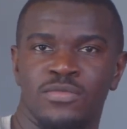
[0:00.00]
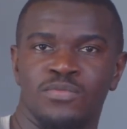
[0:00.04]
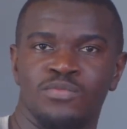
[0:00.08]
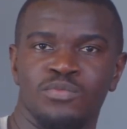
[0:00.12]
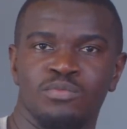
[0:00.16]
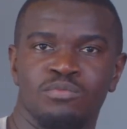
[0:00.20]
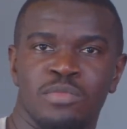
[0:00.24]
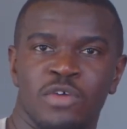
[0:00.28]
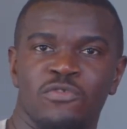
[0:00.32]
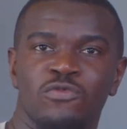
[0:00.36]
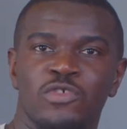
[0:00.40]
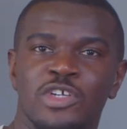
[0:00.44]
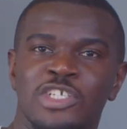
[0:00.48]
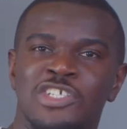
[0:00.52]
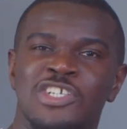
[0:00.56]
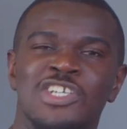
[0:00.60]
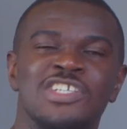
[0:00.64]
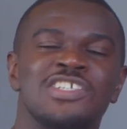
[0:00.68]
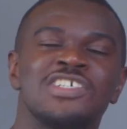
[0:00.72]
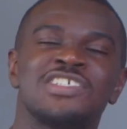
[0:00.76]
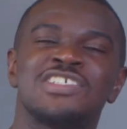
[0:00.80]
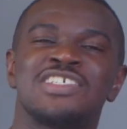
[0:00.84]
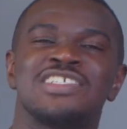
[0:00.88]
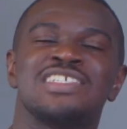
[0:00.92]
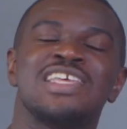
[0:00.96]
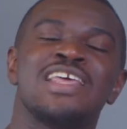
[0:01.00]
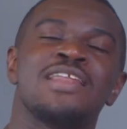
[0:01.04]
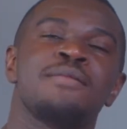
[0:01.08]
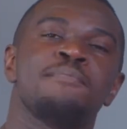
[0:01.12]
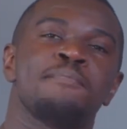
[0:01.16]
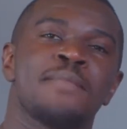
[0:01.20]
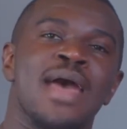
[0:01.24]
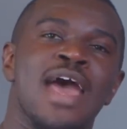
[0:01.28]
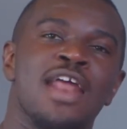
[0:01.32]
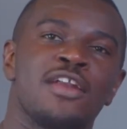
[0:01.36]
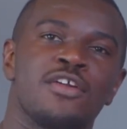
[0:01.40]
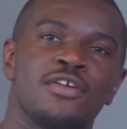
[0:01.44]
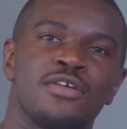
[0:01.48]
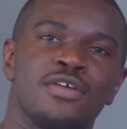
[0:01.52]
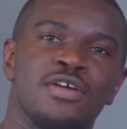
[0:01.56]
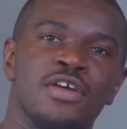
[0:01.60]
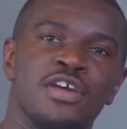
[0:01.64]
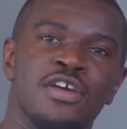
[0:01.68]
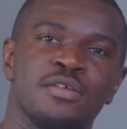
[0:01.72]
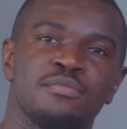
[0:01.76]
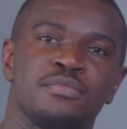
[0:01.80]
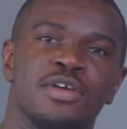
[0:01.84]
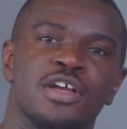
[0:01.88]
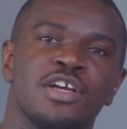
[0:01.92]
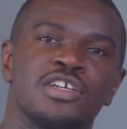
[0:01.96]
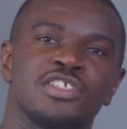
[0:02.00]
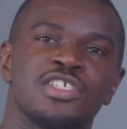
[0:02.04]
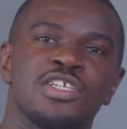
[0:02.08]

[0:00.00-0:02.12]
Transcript: But for Jesus, it didn't matter because